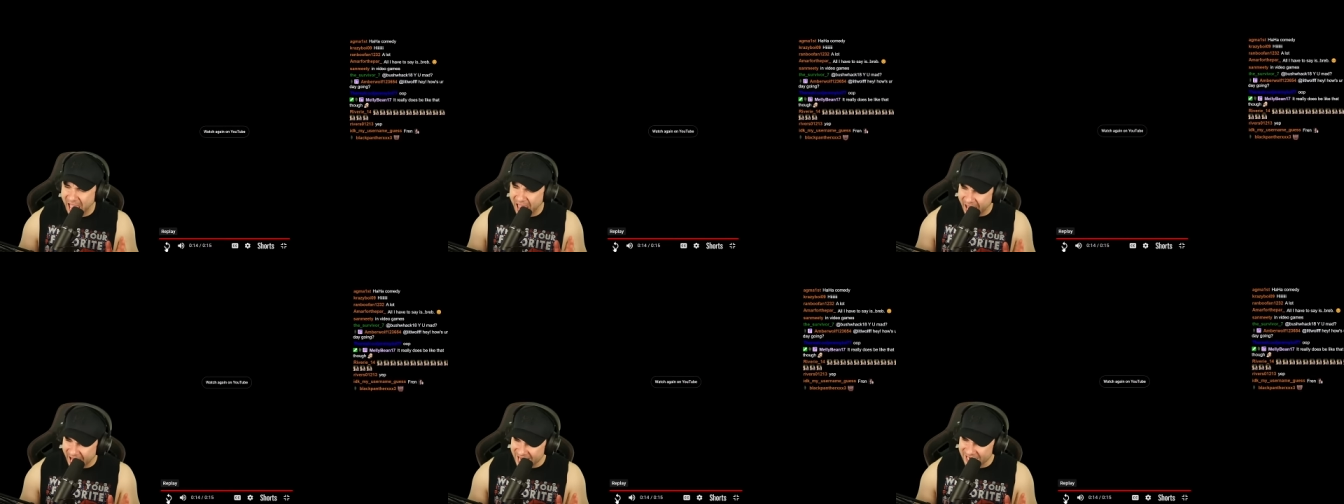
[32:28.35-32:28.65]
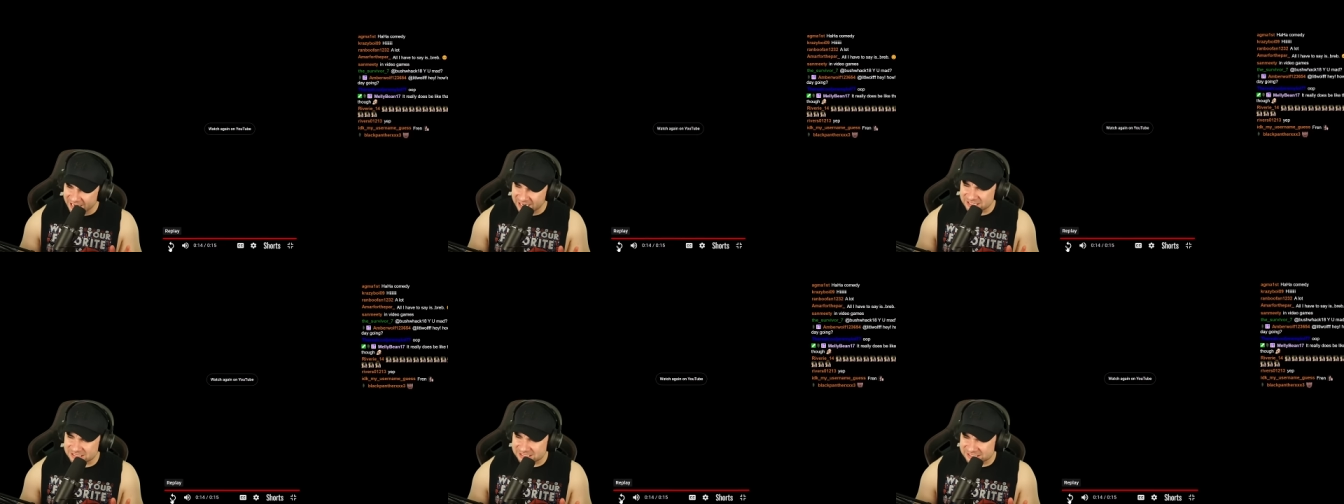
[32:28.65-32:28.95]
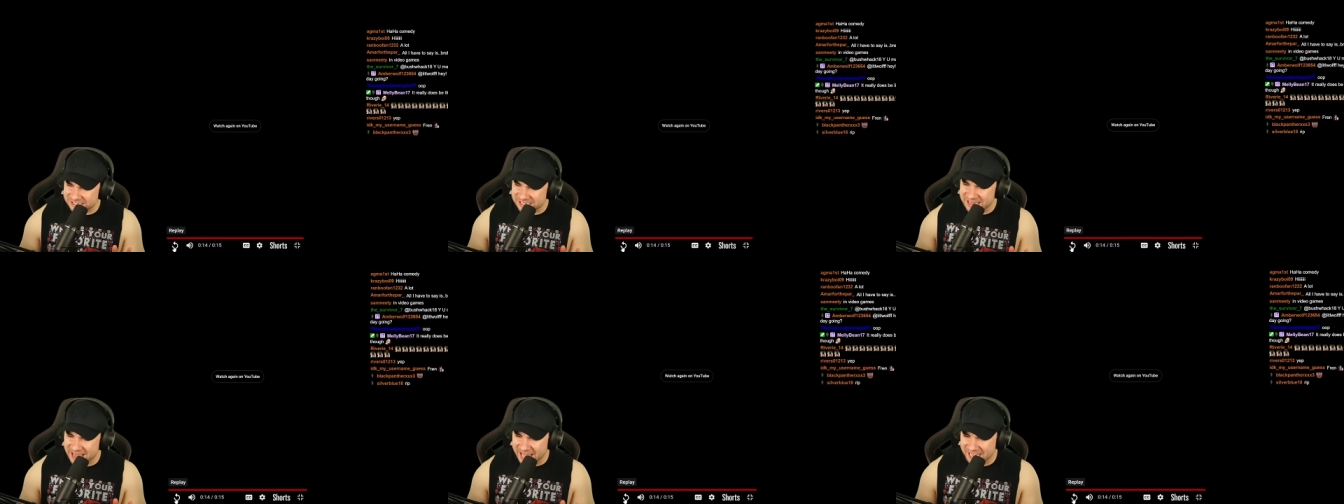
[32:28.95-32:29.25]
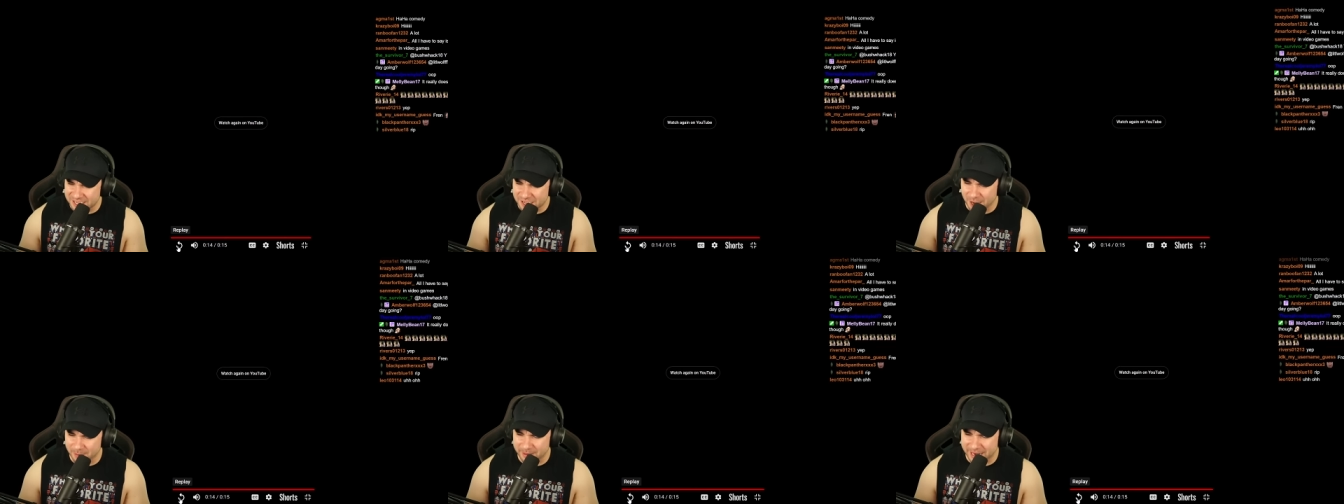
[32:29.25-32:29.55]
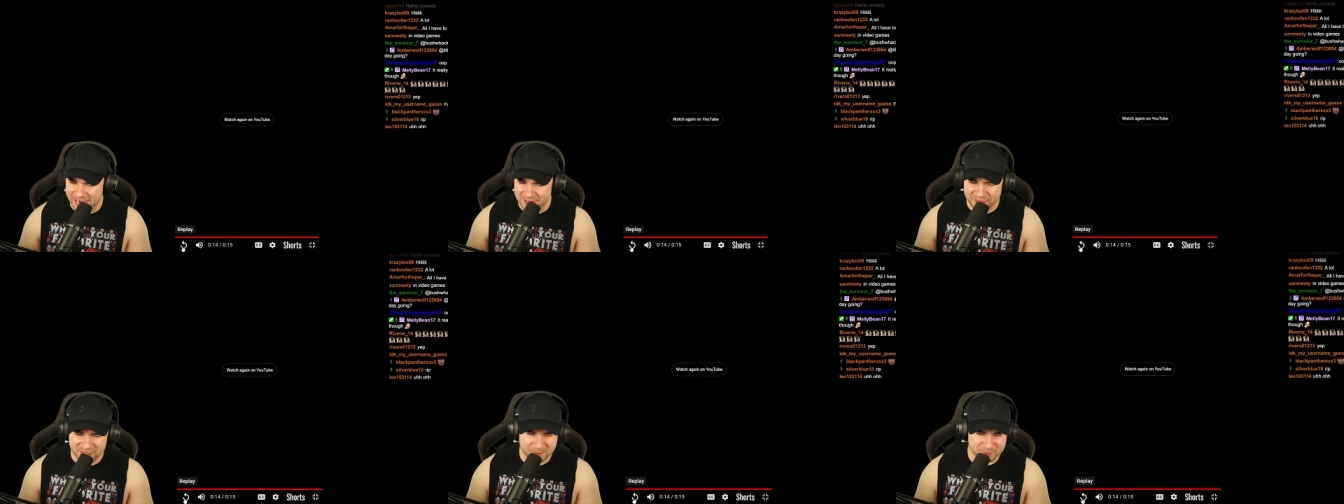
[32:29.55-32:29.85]
I didn't see that coming. I
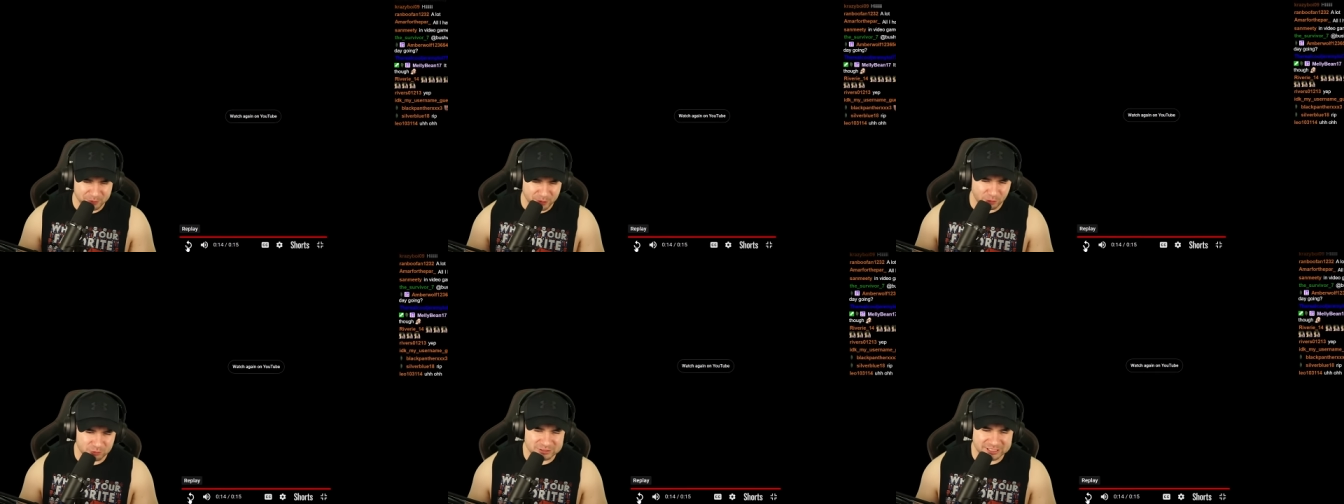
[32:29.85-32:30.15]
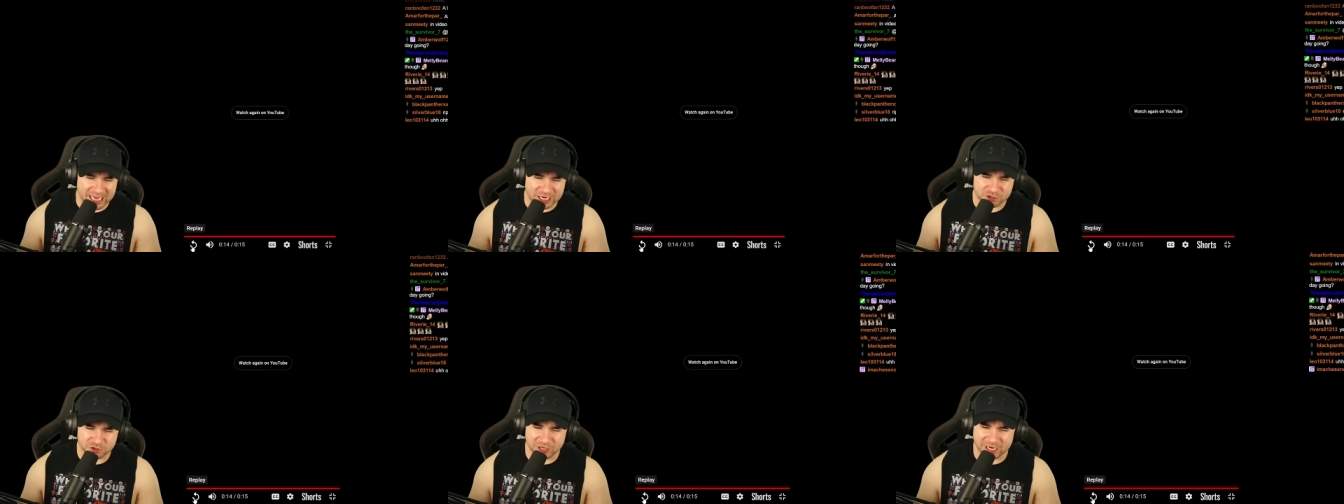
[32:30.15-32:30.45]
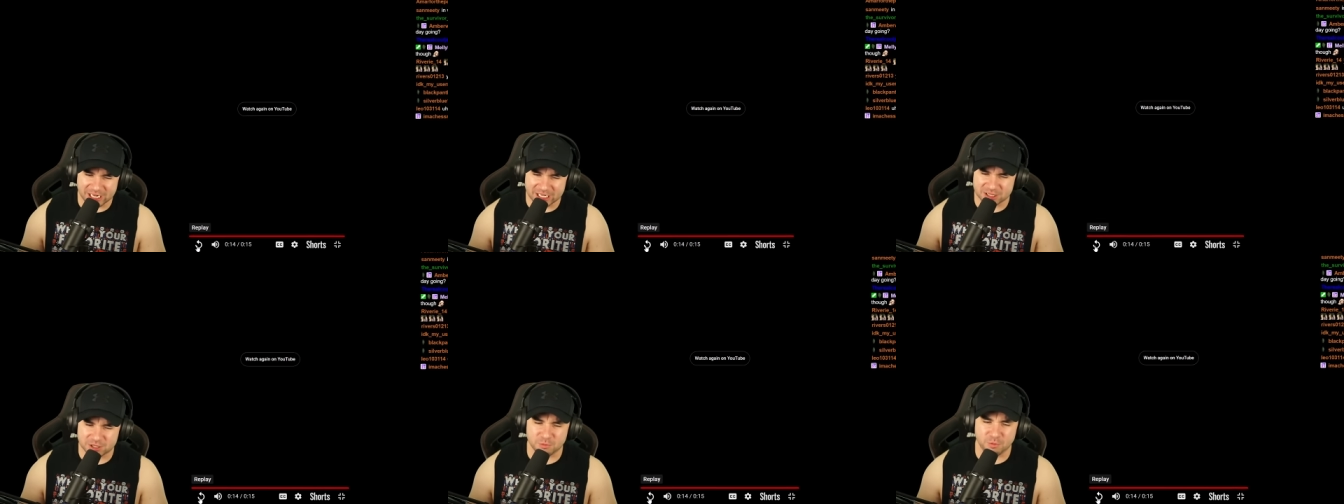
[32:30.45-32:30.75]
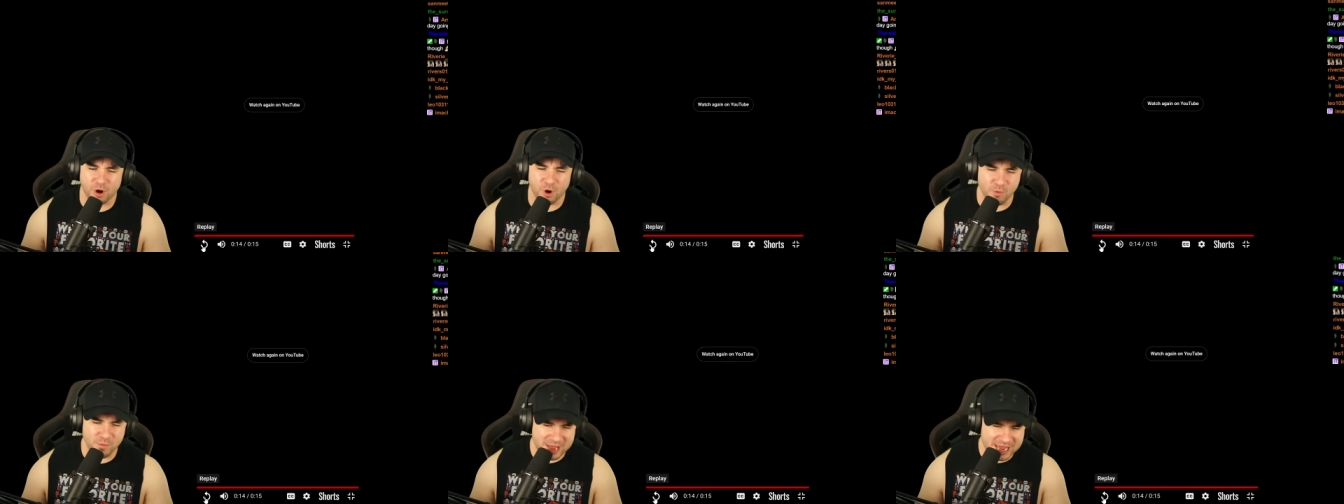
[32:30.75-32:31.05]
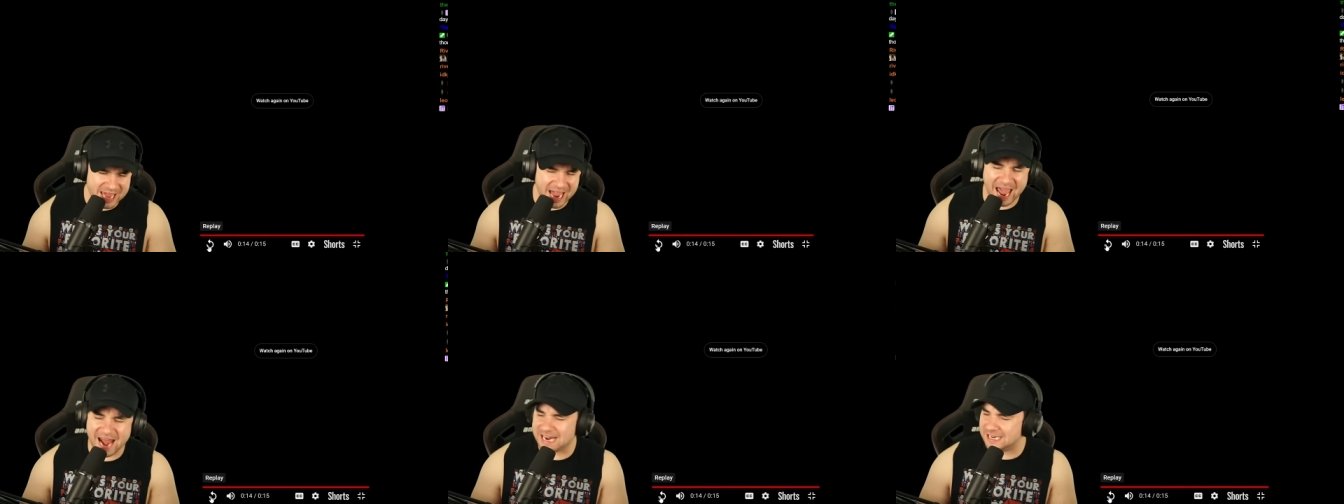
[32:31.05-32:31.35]
didn't think bro was actually going to hit the wall. We
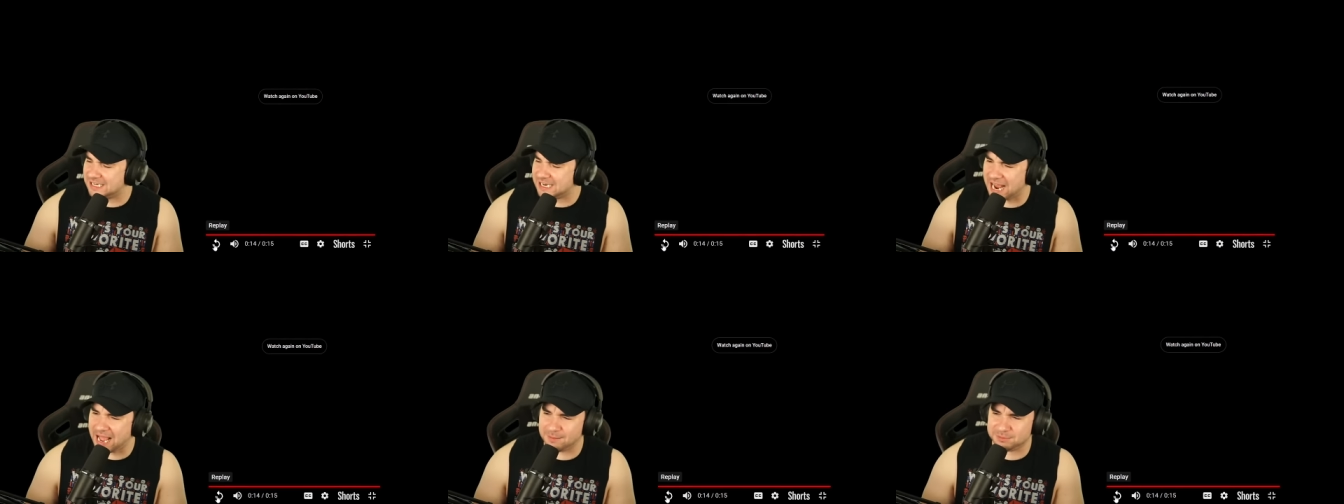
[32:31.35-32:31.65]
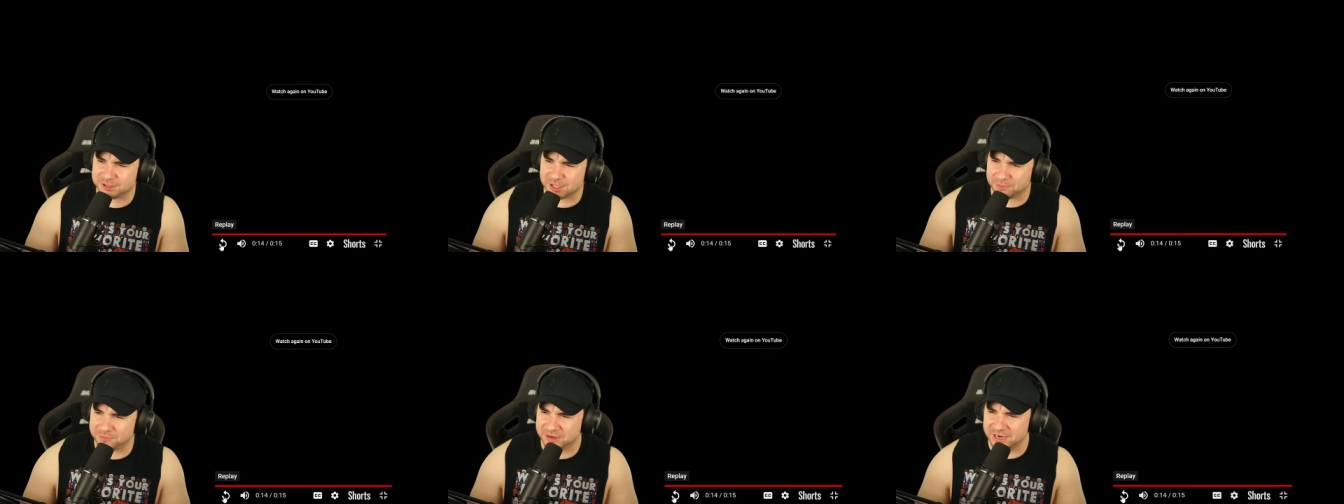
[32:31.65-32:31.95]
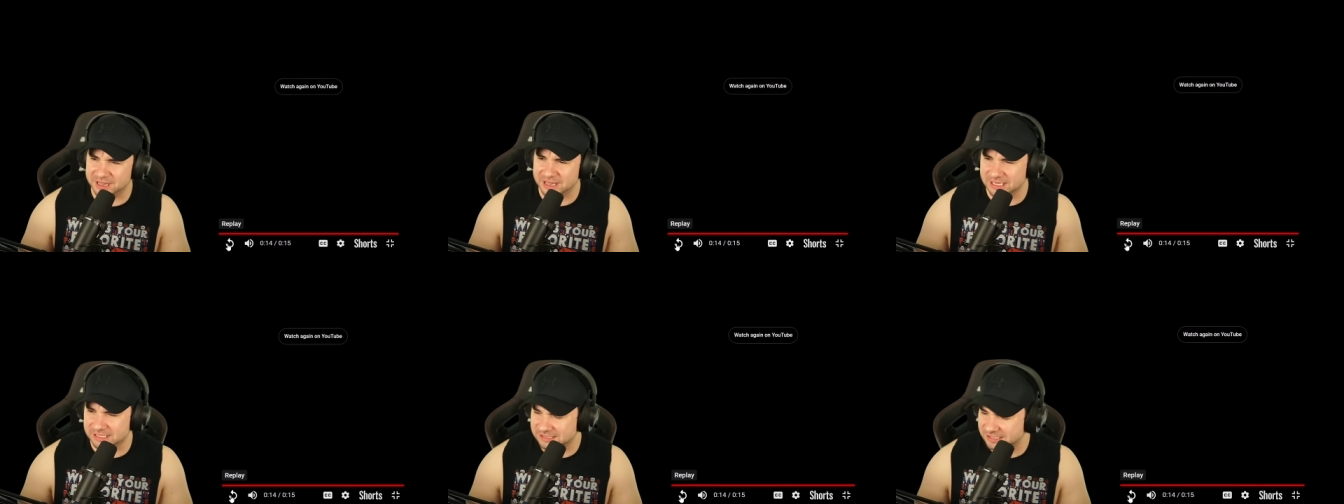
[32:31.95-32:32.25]
got to time something to this.